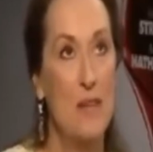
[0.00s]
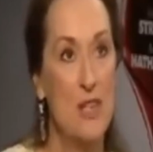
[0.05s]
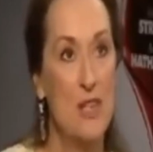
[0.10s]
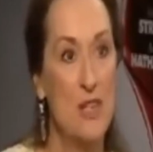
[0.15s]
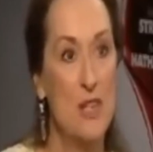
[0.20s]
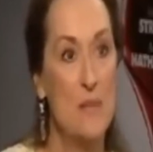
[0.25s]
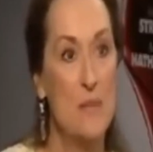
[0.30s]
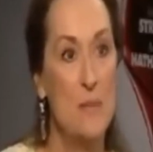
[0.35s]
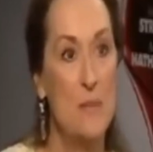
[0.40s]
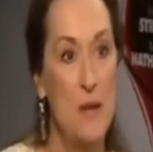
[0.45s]

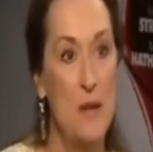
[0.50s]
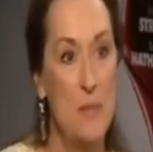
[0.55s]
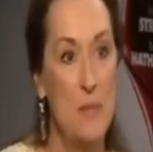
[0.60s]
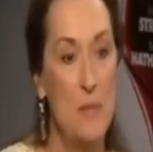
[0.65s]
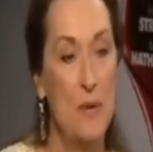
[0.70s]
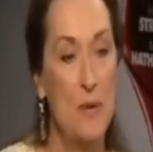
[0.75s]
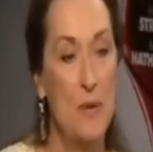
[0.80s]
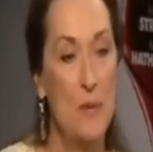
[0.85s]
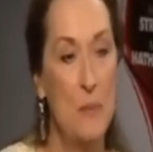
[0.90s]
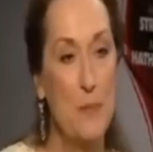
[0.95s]
This
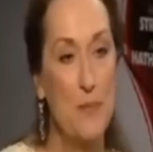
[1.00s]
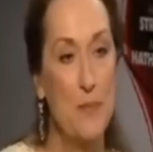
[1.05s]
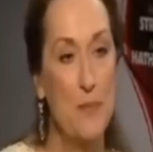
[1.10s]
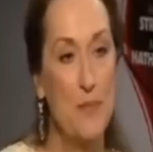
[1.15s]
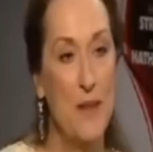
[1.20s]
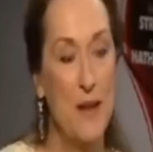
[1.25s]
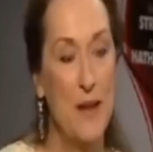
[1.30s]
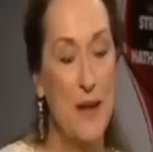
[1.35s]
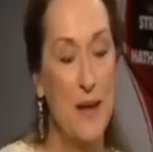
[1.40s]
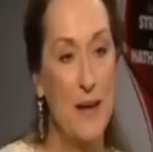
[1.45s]
initiative was
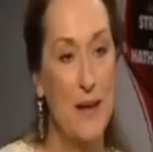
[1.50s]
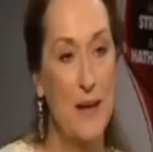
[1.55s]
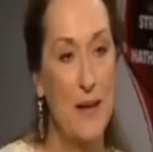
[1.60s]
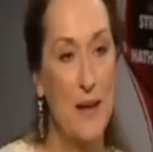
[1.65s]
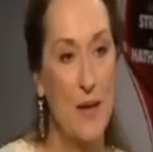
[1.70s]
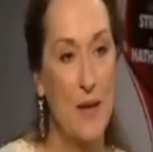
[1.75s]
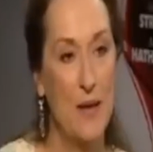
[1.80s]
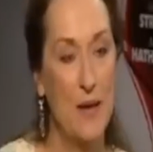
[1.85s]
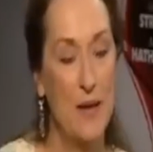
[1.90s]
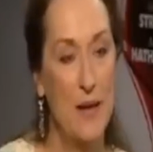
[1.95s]

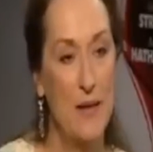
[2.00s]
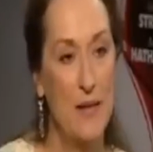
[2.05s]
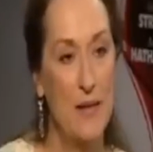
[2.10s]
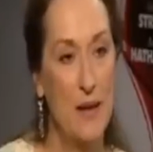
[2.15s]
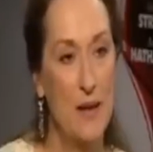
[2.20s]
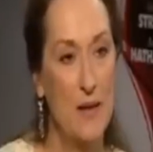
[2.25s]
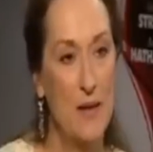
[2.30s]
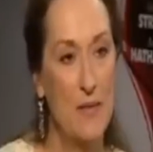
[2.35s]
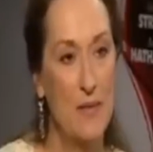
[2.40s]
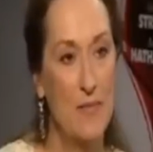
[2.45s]
revolutionary,
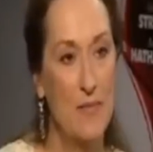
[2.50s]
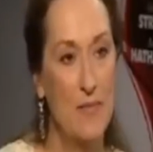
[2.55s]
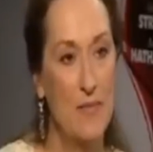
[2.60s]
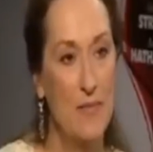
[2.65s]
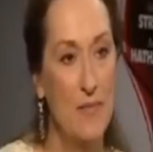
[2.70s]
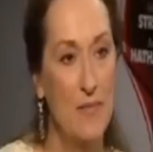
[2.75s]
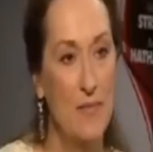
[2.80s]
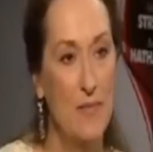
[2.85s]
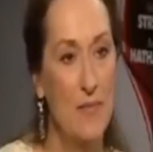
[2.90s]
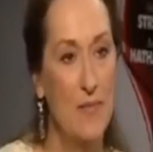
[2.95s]
as it sought
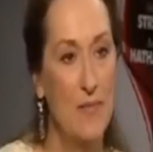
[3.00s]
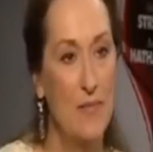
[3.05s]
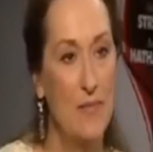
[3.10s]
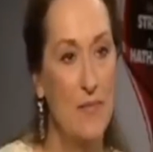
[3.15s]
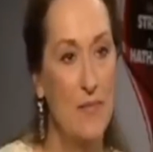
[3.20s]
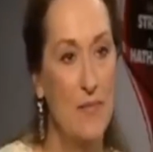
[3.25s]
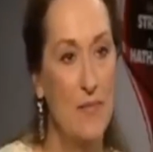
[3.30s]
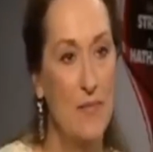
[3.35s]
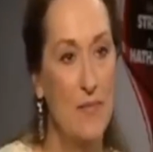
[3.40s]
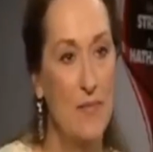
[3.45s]
to break
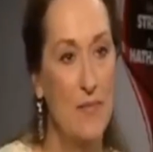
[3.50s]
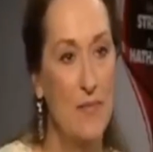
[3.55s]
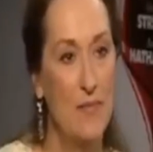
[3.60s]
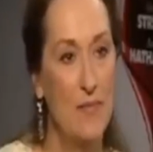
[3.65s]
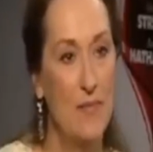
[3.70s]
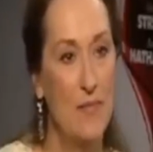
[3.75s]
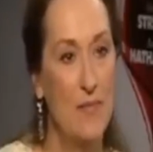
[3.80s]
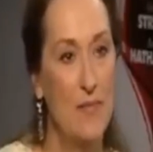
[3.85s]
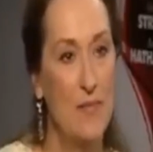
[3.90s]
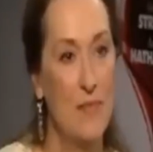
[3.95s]
down
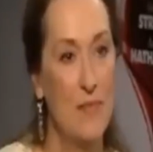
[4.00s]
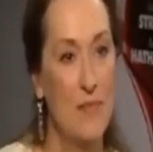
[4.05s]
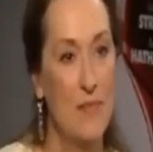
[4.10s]
barriers